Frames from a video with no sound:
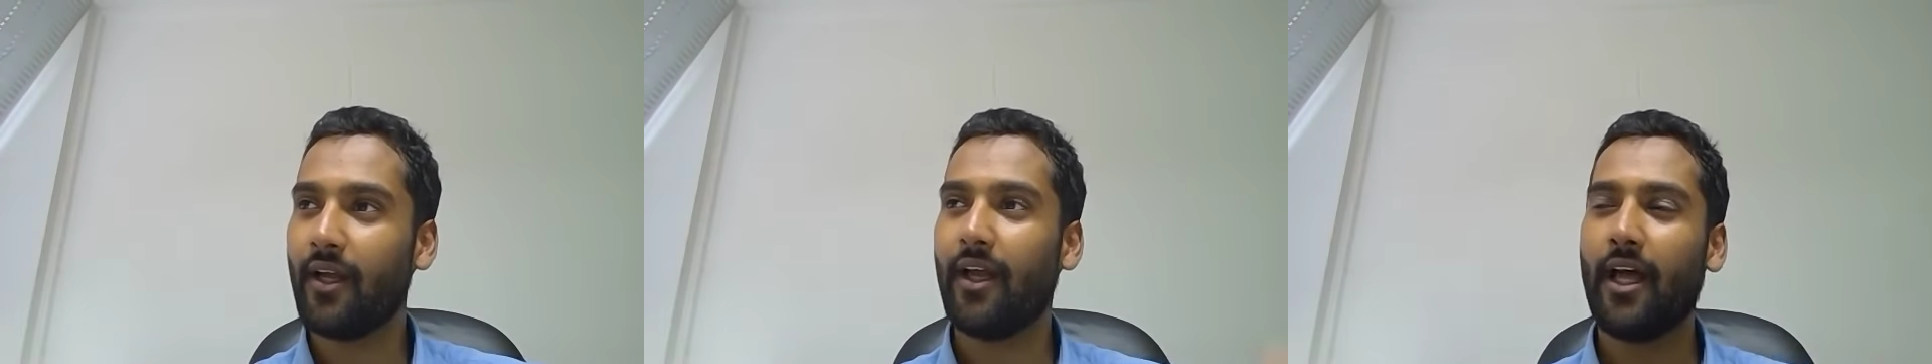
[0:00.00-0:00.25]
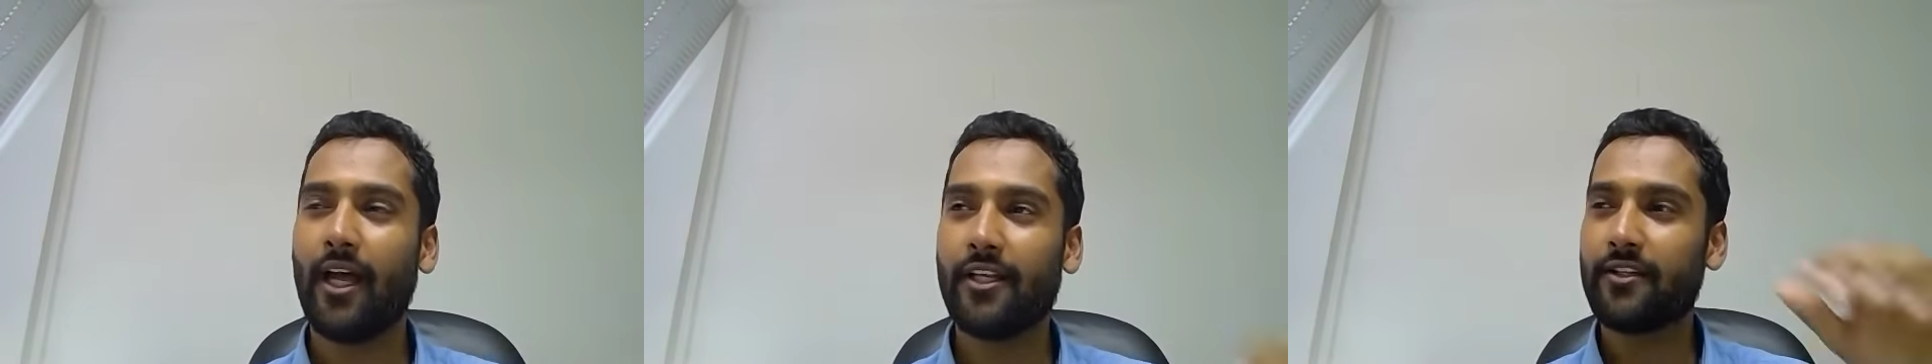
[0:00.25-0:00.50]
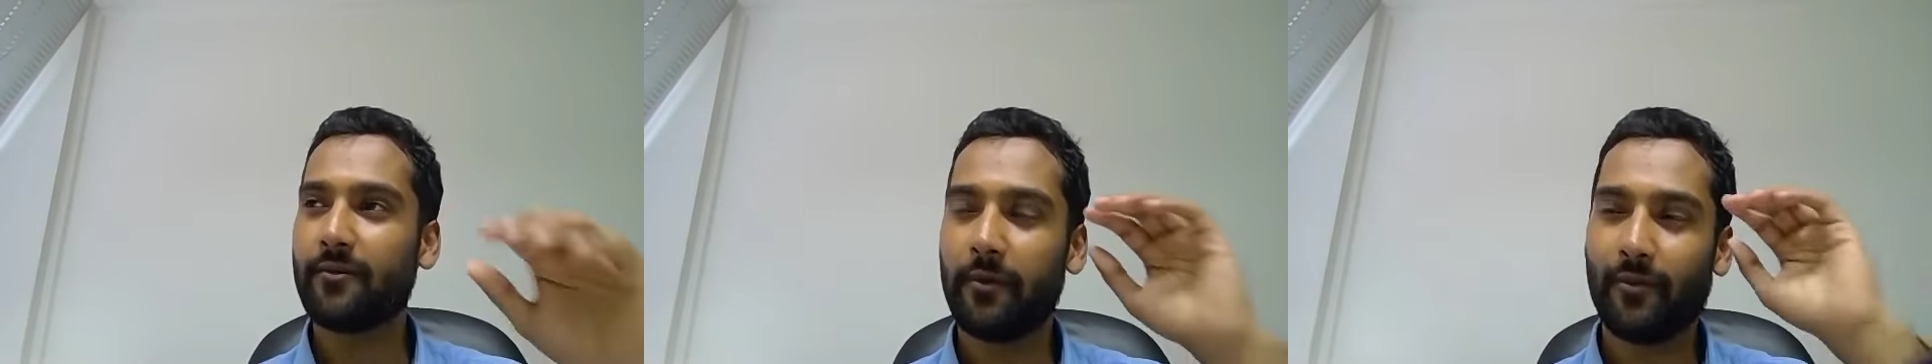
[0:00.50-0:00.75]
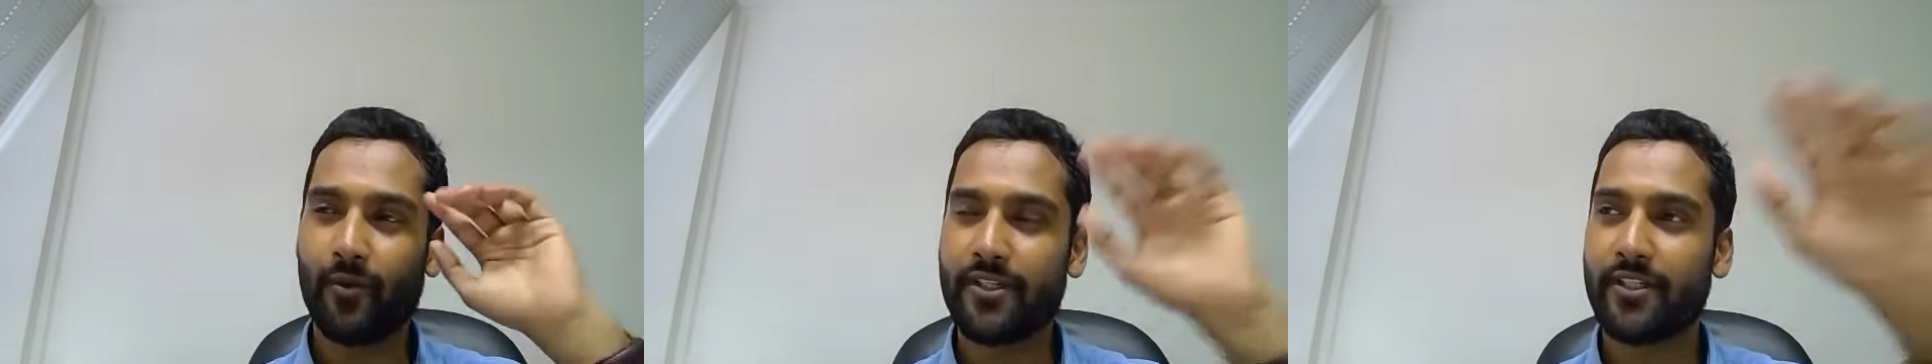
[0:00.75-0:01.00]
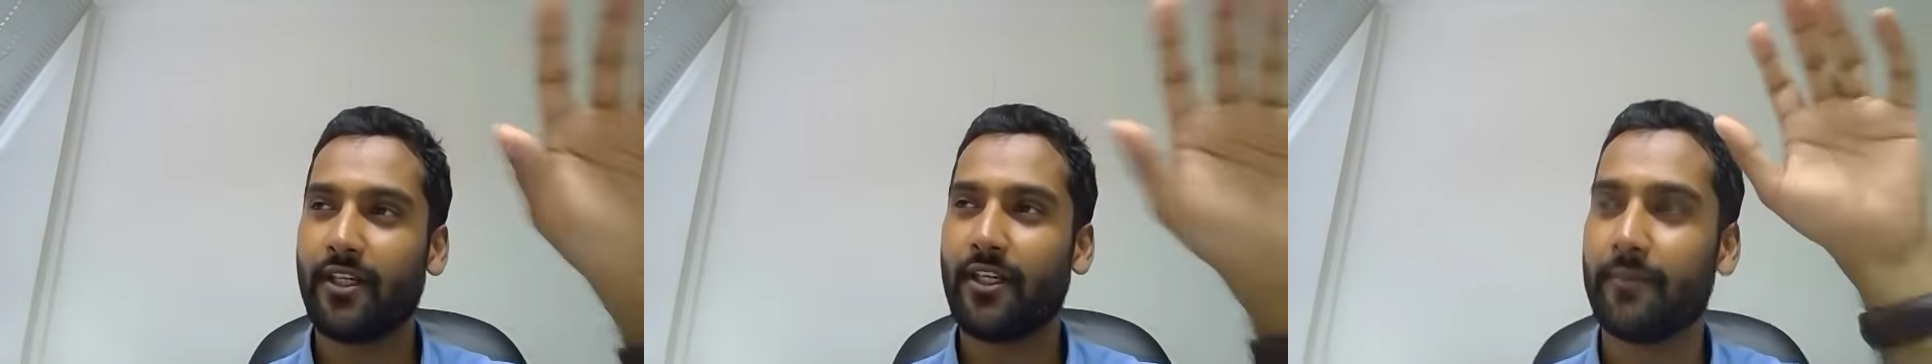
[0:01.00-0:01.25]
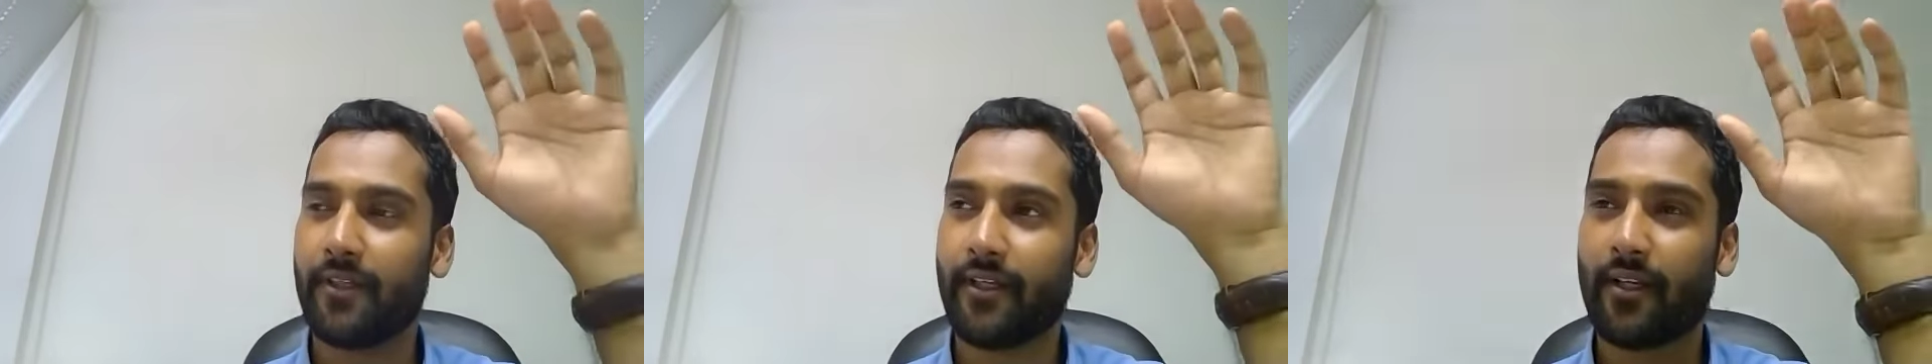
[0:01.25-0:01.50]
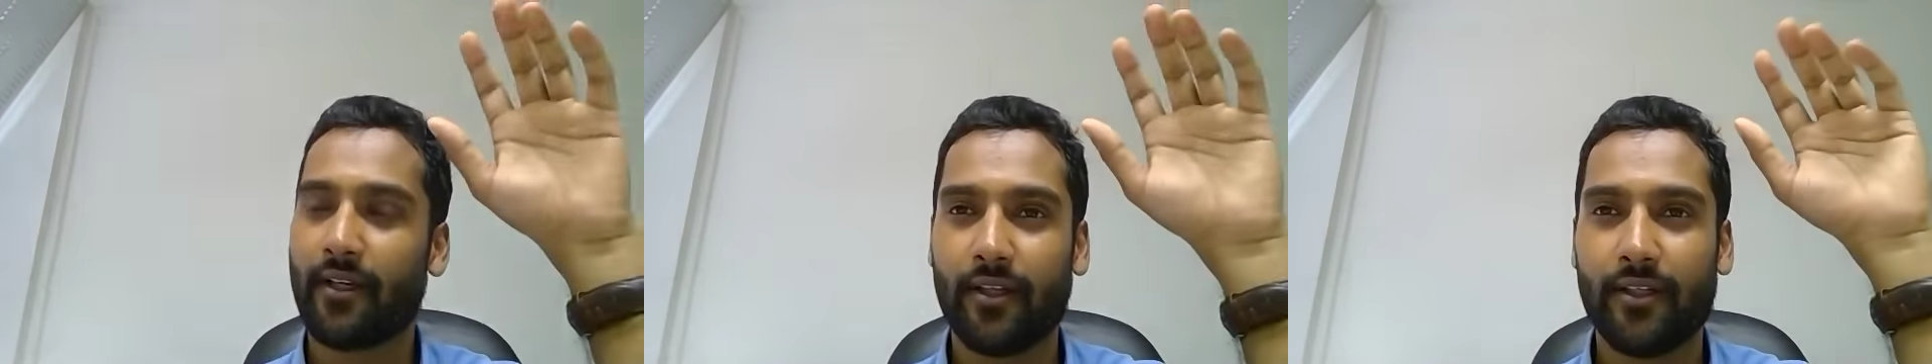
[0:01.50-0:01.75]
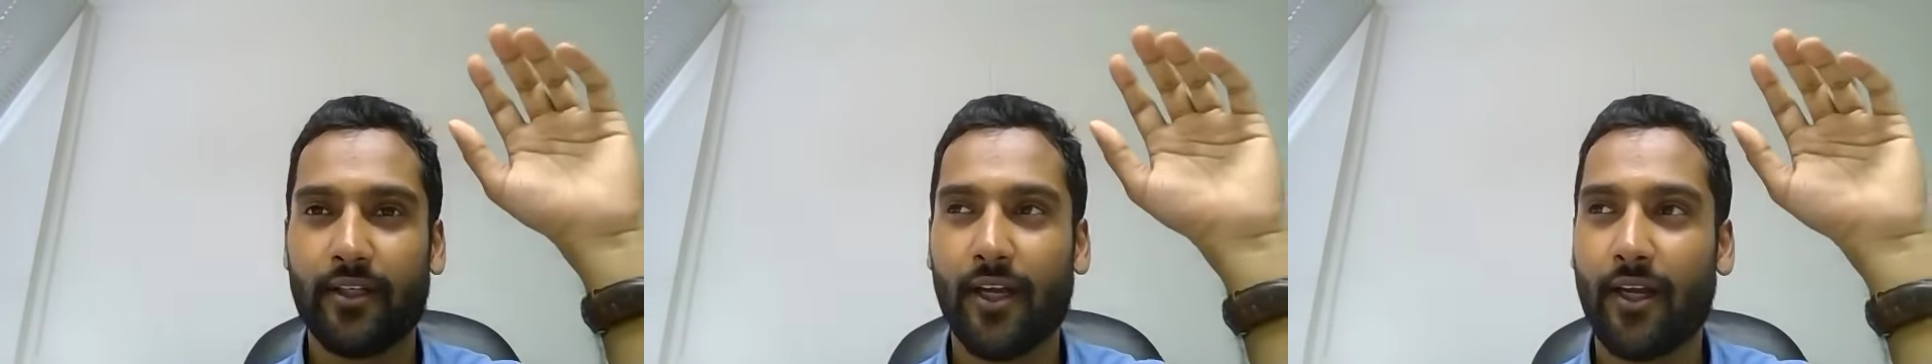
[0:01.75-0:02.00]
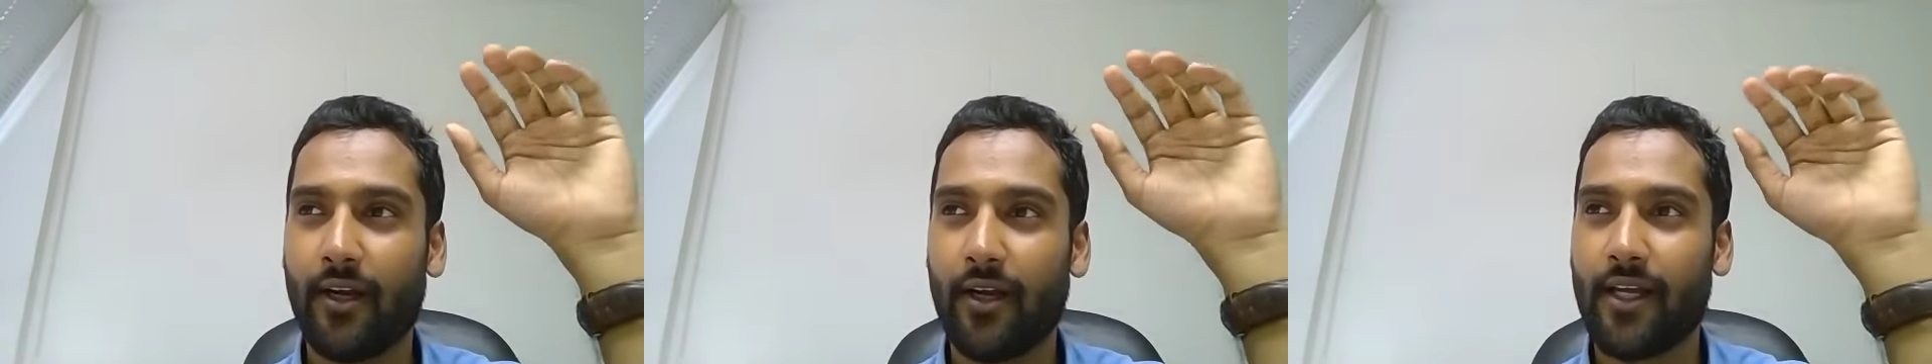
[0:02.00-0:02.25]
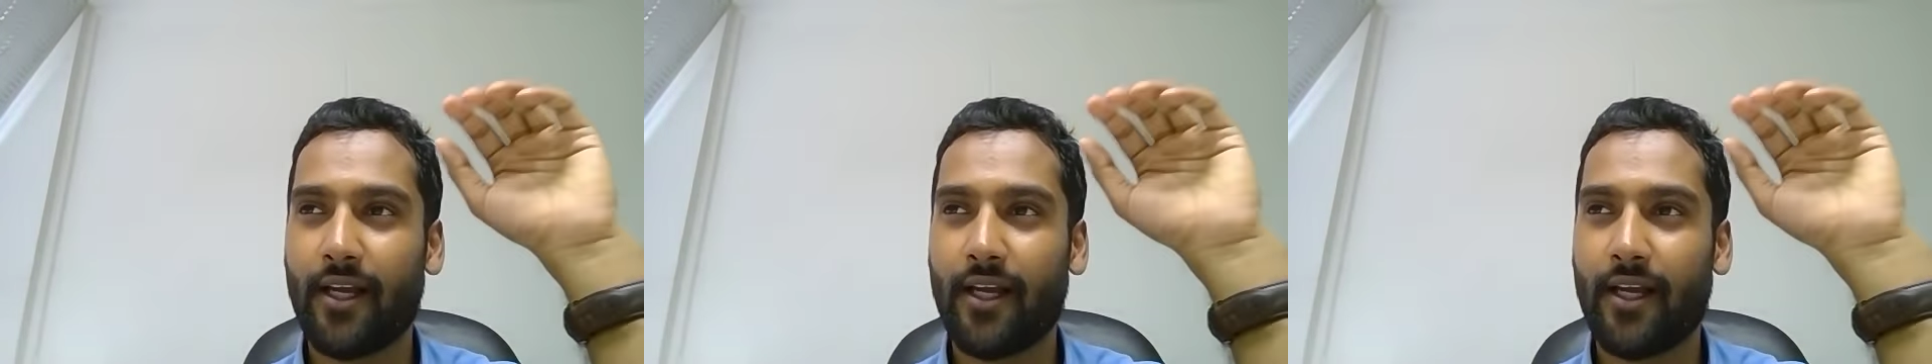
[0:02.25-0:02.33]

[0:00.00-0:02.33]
I just remember one time, like you know,